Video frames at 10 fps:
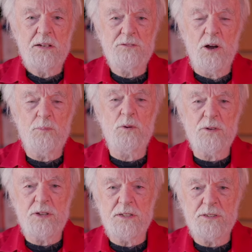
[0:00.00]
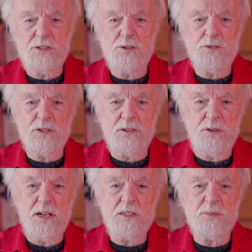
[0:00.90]
drop all of the institutional
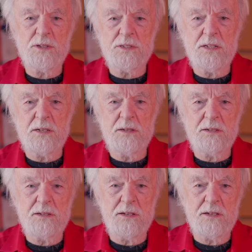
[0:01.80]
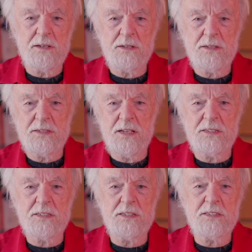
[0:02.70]
arrangements that had
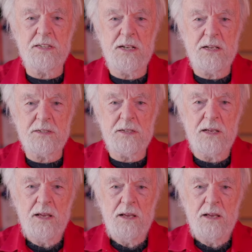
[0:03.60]
existed under